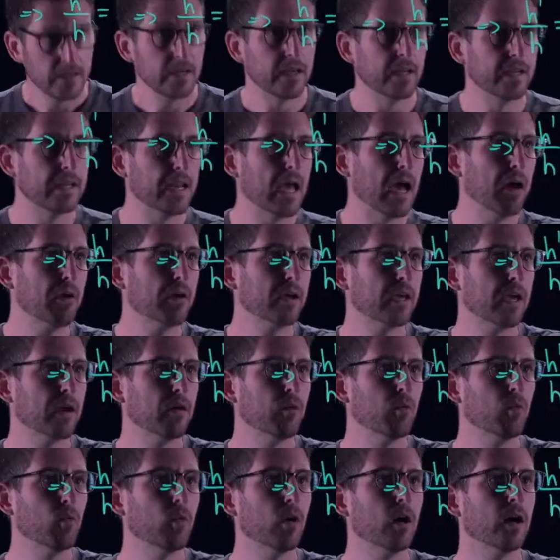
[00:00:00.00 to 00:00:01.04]
And now I get
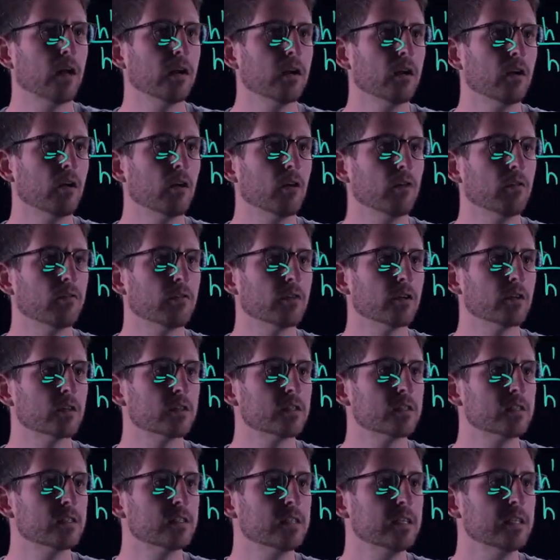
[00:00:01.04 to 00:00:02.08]
one over
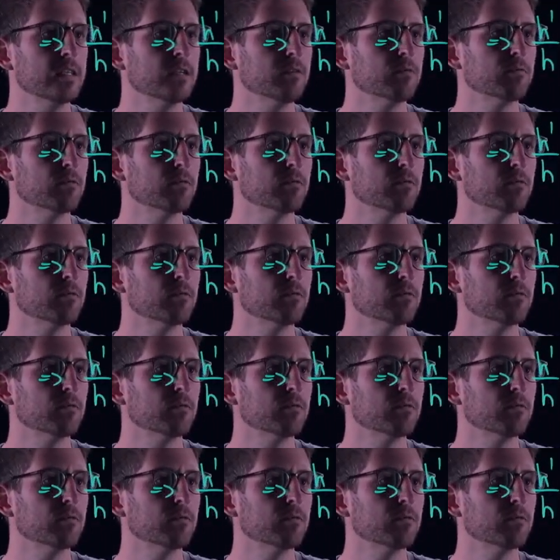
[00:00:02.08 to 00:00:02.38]
C